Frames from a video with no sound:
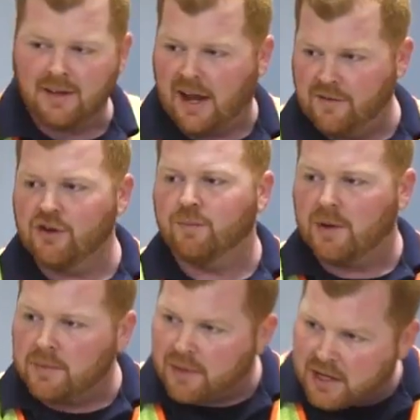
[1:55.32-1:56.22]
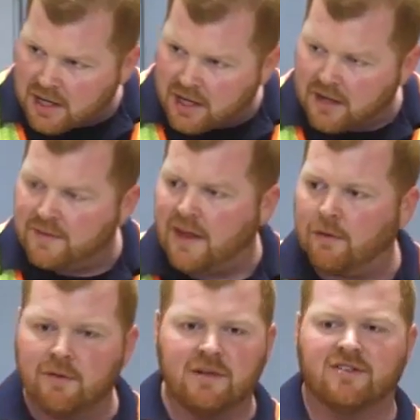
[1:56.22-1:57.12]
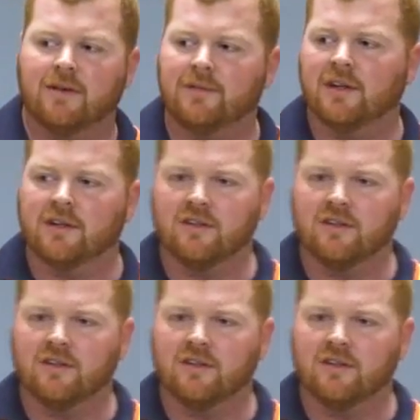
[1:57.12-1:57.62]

Having your PPE, that would be something a